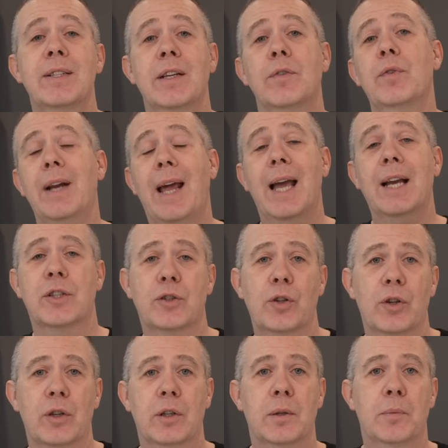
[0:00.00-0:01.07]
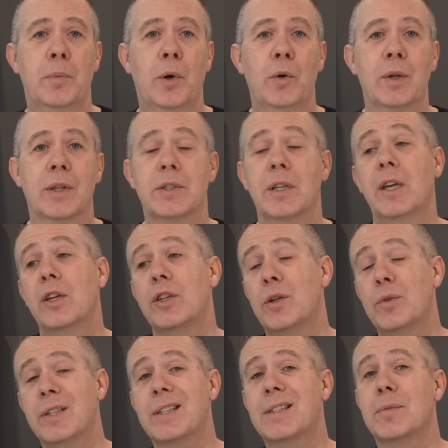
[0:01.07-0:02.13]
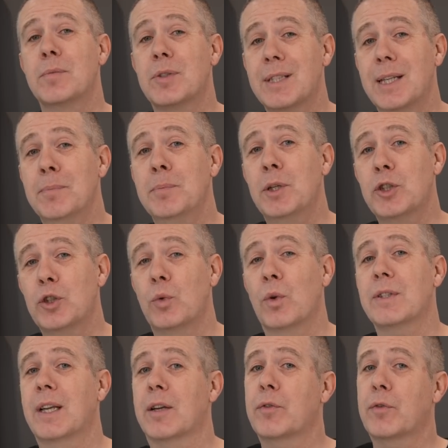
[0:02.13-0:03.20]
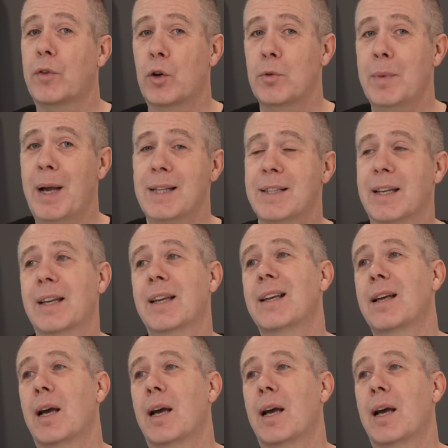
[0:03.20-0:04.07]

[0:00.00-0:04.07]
different external components using some simple tools like Flowmattic,